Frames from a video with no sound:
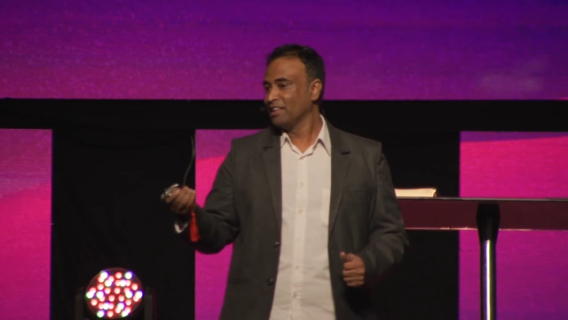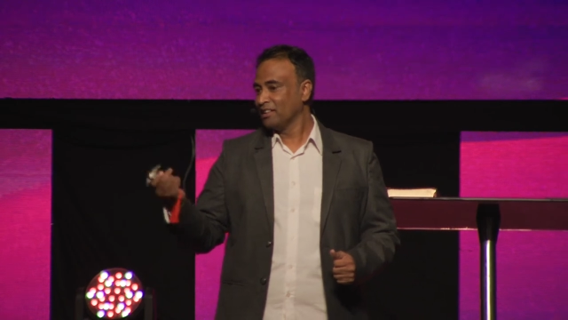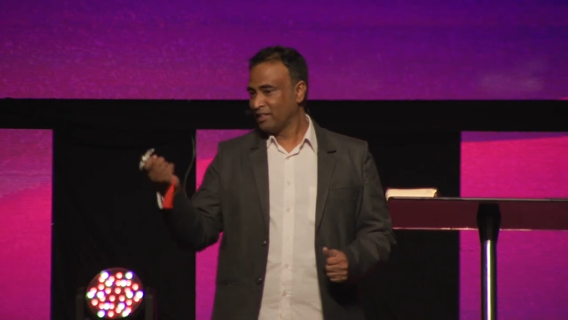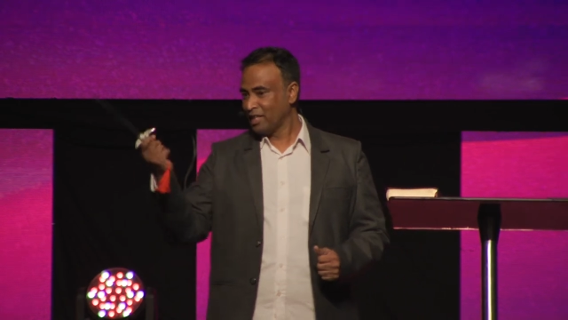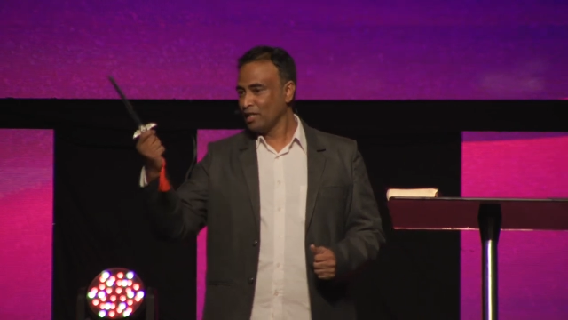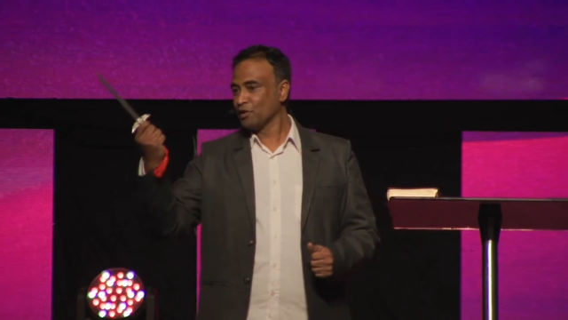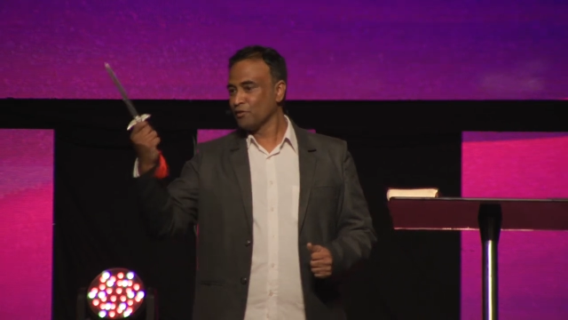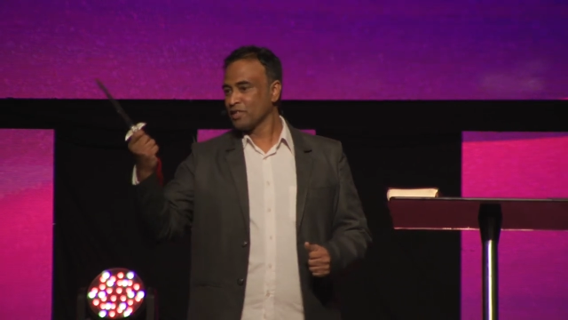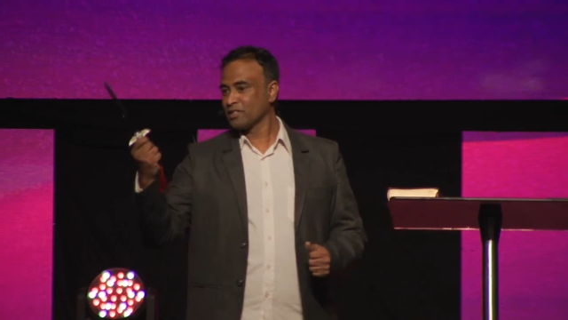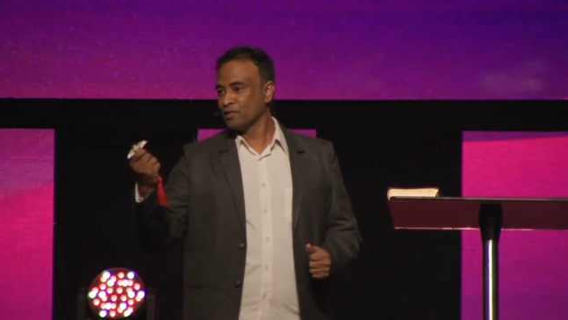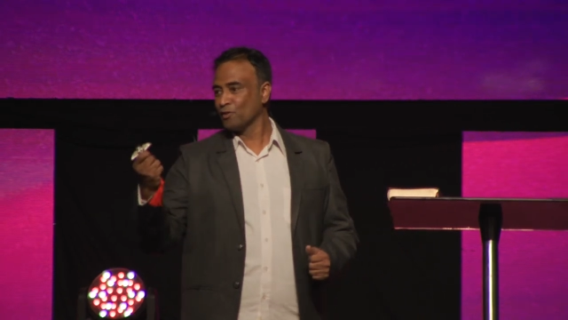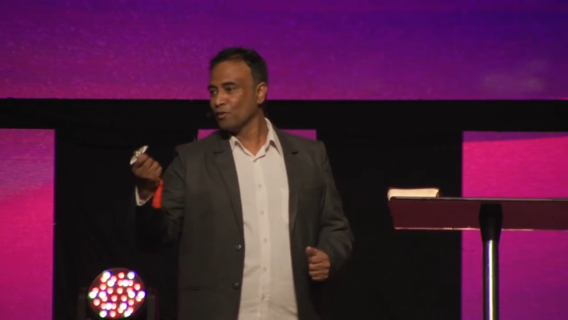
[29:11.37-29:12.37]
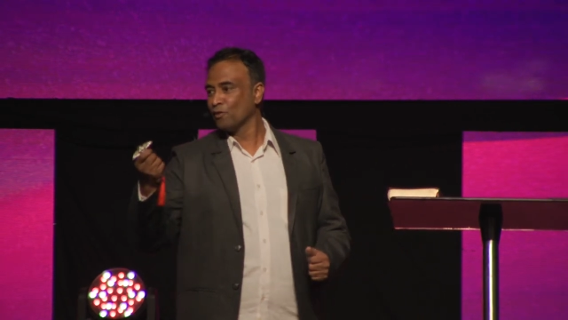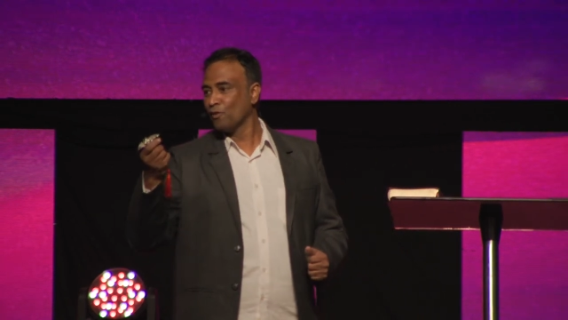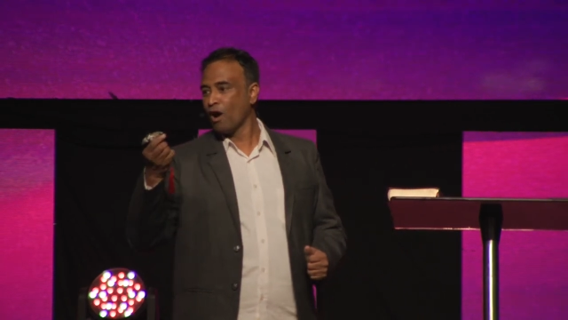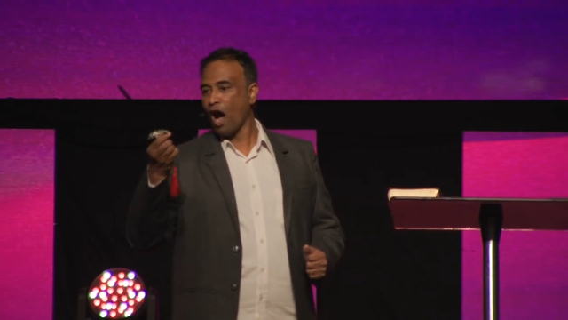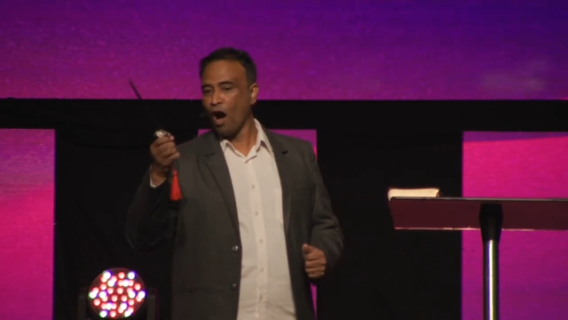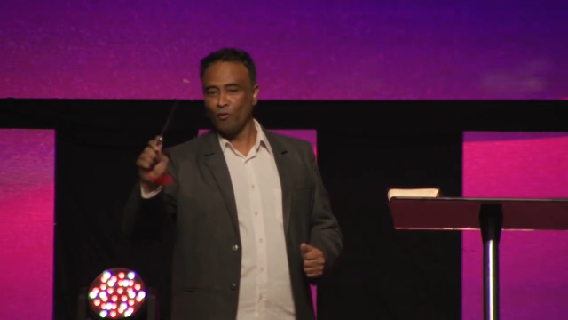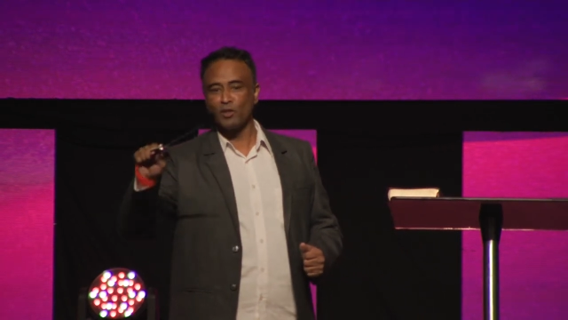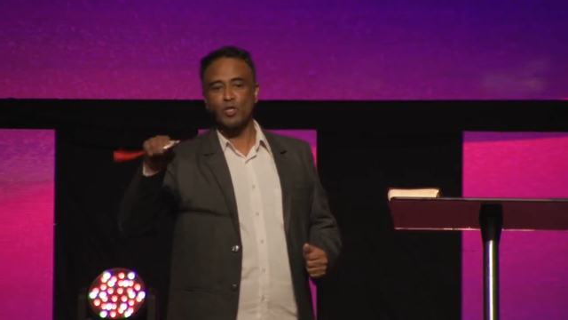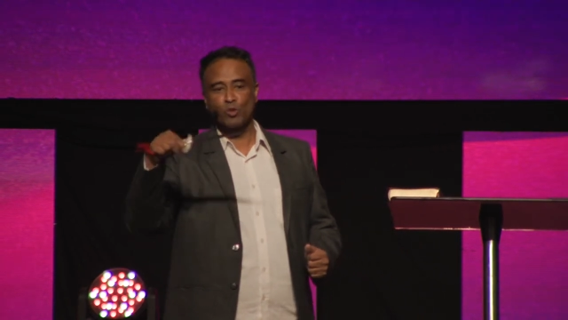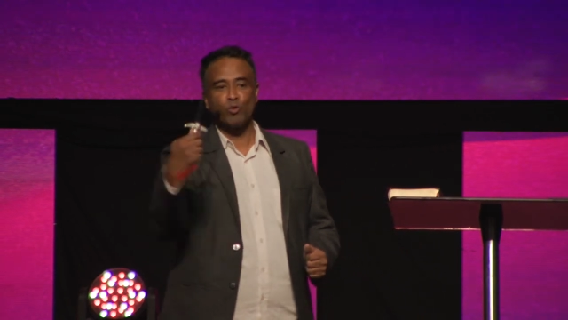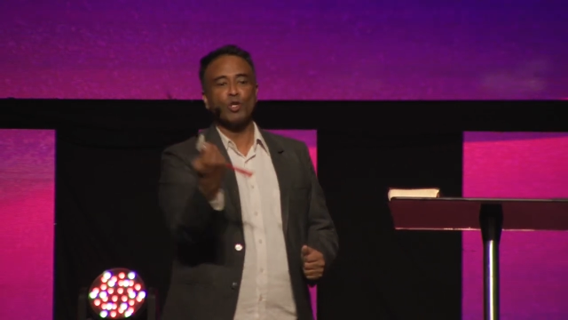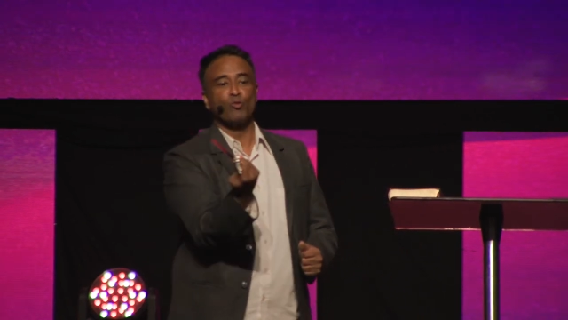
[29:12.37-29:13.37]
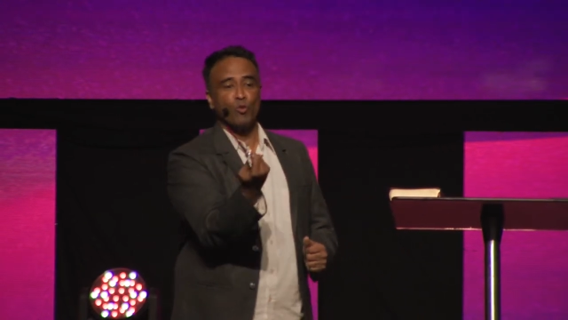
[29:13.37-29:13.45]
they need to first know how this sword